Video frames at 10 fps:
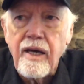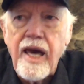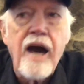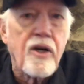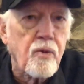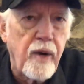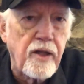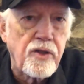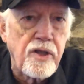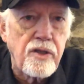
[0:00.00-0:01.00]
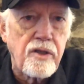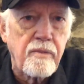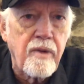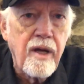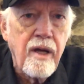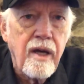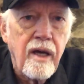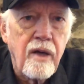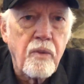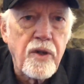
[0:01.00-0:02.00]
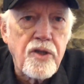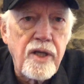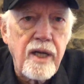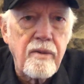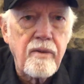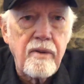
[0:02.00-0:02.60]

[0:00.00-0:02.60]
counterweight system in which they